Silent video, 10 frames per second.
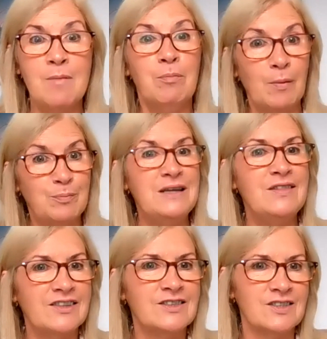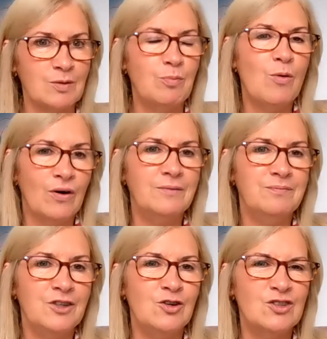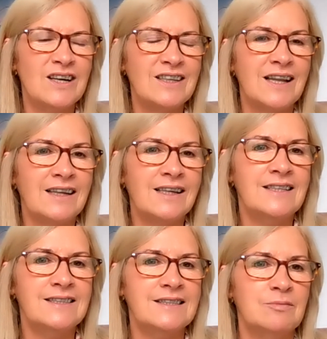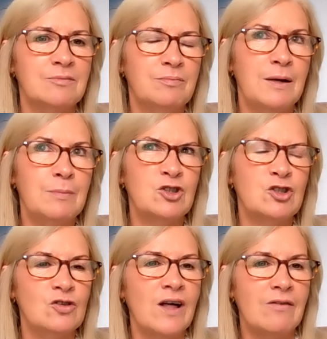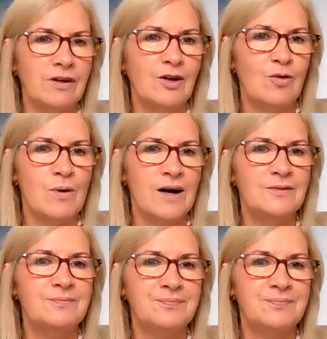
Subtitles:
but be there as a support, So I'd like to be able to do that for a little while.